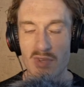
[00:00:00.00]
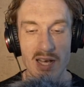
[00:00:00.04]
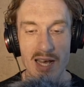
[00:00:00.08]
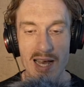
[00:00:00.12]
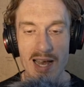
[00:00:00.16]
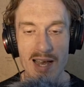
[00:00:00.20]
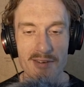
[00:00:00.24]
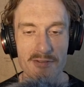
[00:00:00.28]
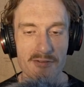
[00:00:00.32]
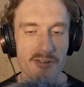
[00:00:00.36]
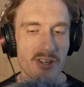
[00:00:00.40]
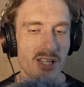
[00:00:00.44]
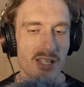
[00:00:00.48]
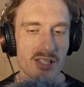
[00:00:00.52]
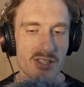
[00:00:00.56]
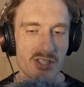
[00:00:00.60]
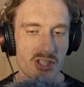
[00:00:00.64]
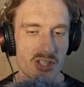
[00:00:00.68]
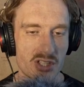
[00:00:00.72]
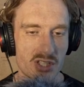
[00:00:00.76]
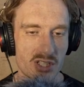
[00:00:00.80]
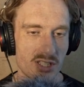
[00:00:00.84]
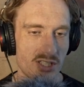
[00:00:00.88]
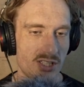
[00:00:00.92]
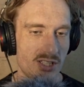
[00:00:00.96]
I think it's
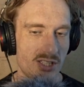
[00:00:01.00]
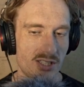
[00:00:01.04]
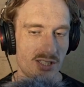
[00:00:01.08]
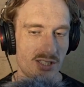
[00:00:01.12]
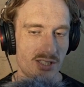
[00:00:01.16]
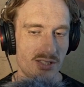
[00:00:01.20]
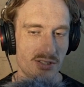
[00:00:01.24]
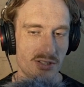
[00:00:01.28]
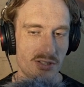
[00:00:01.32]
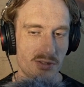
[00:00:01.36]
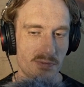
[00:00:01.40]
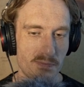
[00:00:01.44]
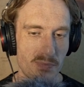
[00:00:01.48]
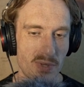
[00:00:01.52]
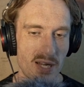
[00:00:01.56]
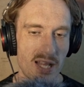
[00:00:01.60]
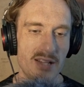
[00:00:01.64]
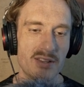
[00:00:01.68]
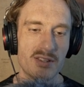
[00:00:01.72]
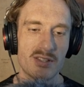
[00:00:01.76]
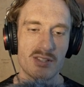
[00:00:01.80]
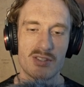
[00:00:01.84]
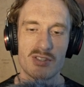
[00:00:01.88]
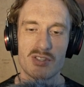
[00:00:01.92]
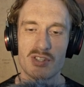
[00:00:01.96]
just
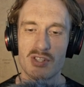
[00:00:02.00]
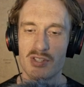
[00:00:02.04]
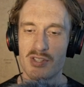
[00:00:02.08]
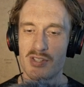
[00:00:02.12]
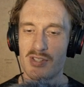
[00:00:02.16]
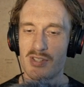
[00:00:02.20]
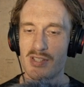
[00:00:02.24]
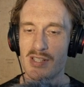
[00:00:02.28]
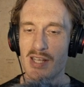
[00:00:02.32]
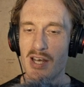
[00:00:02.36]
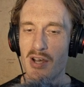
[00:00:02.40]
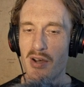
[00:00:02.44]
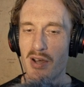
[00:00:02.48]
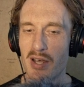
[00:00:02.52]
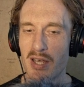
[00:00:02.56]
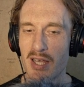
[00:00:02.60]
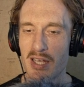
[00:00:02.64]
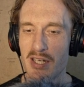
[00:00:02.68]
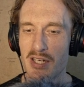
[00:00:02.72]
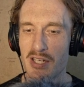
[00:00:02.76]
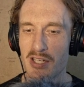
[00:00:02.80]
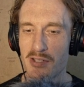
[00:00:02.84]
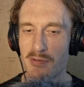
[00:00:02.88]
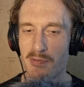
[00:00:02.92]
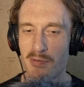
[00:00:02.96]
splendid because now I can
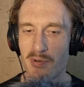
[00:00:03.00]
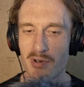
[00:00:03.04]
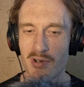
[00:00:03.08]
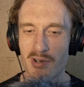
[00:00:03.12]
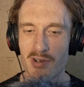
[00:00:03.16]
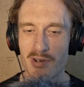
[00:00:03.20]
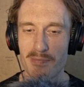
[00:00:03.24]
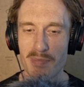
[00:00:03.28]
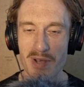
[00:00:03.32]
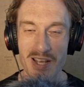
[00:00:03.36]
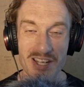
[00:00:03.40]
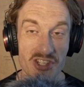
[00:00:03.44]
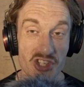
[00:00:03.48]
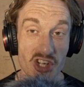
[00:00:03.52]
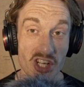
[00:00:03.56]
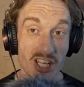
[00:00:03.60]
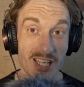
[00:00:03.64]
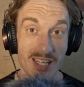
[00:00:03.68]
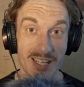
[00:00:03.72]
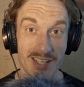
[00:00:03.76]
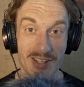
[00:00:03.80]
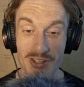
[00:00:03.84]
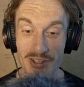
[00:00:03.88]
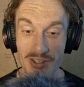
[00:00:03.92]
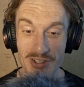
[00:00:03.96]
explore
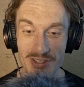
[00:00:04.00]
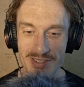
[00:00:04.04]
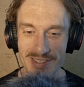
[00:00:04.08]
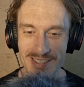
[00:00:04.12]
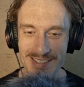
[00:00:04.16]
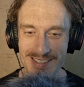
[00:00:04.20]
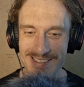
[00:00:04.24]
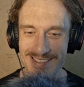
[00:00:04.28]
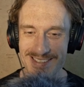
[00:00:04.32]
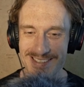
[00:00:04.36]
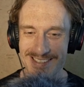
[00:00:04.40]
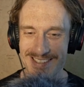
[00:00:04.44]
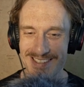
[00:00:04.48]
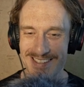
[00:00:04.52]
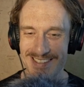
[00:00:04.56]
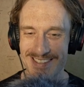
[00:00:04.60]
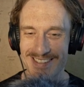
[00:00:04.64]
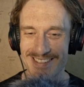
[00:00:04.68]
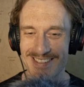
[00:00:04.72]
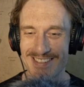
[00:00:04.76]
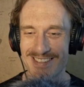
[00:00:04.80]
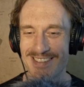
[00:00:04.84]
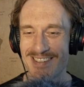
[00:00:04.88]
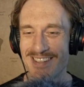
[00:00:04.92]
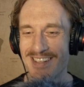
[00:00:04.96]
Beijing and all these
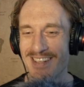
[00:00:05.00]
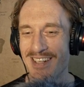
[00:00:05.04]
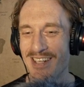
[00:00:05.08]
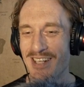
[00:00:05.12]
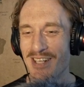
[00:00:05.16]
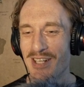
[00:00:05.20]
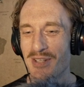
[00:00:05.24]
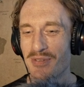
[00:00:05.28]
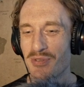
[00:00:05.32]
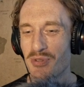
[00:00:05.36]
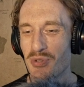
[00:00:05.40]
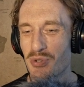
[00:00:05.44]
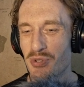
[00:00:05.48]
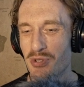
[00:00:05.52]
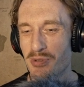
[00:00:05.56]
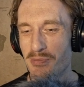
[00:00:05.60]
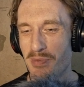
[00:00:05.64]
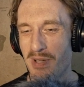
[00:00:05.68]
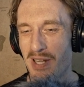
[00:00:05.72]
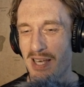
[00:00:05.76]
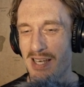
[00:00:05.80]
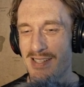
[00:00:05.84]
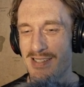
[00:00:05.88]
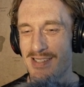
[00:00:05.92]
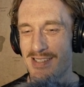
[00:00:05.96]
cool
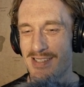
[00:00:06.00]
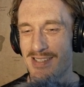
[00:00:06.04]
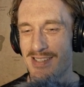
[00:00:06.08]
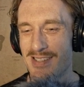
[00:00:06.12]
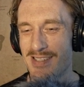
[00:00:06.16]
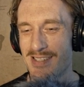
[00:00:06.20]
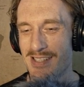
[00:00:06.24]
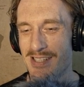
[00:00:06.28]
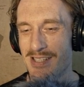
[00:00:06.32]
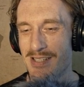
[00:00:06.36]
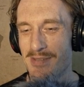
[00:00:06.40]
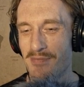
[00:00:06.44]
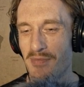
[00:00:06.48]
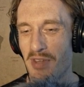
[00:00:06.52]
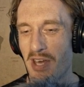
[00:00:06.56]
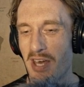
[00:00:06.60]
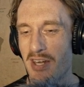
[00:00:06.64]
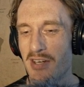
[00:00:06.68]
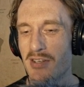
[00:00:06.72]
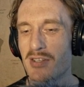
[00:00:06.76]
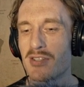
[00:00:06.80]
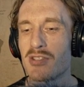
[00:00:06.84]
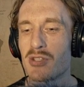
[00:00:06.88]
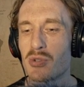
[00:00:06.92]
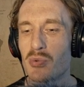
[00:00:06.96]
places. I don't
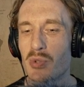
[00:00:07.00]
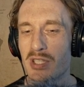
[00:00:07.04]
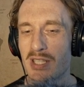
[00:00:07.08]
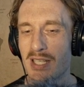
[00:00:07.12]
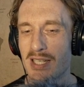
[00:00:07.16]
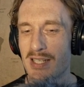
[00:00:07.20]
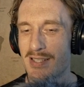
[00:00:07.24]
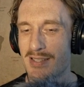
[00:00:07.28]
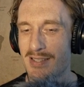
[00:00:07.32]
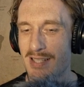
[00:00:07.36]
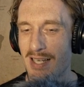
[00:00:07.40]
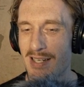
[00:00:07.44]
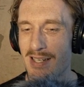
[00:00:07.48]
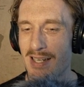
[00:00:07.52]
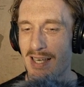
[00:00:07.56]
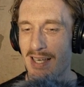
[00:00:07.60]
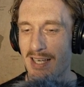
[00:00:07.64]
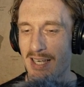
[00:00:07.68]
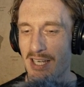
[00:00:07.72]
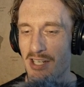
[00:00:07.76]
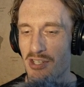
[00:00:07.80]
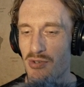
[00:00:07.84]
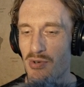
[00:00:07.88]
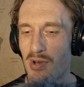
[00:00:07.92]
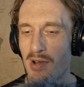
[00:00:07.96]
know to what extent I
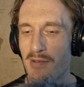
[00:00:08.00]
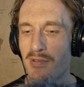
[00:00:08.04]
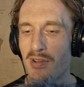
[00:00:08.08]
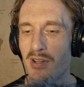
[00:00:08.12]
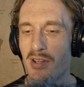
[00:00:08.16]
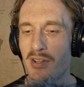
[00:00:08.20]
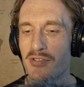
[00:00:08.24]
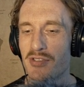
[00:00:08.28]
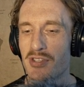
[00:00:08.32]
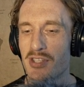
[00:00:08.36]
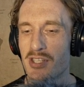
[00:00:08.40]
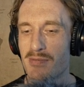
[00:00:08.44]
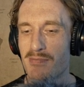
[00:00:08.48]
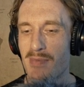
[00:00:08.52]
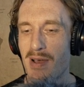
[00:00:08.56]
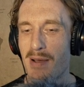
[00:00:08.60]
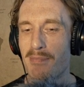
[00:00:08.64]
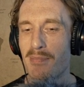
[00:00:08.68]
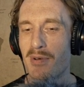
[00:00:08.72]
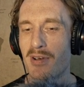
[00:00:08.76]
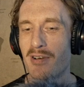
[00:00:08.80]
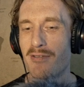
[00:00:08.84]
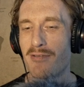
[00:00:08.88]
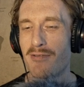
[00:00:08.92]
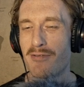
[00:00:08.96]
can travel on this
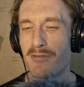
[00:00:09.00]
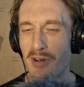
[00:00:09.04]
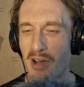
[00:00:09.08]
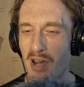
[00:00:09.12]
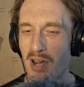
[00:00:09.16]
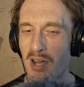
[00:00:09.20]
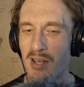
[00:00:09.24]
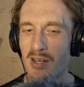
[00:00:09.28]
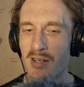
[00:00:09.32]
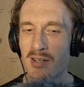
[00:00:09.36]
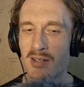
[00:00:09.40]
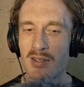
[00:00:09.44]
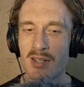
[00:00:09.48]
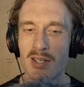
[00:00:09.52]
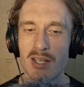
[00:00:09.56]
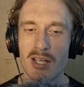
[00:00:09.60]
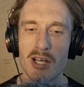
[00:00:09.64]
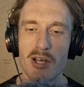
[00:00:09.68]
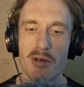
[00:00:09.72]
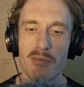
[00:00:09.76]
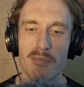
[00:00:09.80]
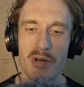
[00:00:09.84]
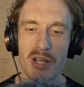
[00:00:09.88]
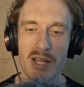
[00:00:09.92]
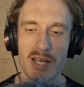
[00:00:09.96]
map far,
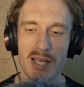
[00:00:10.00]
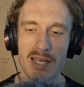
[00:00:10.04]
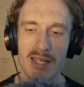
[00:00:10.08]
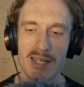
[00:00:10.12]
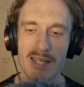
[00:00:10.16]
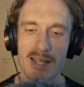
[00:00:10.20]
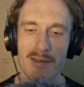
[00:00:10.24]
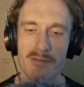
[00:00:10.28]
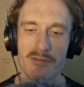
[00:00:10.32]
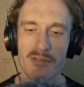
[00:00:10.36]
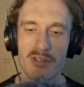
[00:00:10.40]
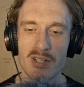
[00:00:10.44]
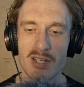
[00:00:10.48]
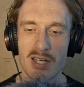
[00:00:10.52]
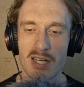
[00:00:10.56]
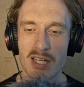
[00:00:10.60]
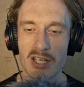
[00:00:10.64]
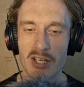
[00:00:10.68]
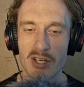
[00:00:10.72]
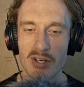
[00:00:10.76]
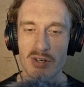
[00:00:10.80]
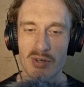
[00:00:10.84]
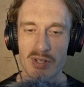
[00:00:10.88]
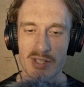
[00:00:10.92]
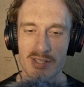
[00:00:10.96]
but I can definitely
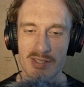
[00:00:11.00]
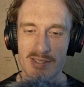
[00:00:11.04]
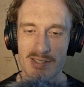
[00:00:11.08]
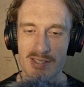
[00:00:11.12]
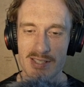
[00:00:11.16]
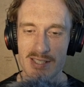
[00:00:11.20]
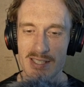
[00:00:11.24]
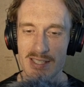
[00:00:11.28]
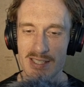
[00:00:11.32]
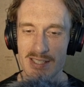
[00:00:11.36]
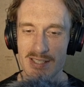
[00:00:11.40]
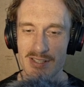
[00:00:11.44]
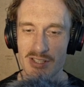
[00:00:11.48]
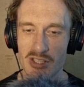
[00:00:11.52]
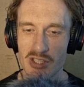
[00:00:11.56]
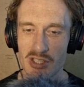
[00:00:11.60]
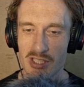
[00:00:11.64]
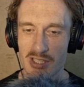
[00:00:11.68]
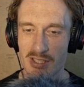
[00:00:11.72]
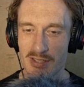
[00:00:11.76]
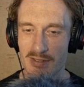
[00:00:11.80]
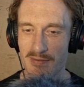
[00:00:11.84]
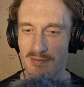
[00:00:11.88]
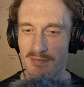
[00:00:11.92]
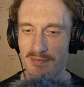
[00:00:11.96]
go and see
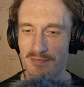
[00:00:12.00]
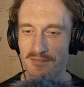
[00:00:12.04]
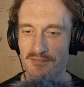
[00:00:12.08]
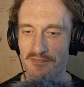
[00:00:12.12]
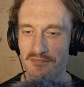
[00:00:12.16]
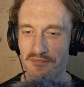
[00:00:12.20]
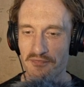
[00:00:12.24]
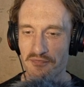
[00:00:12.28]
certain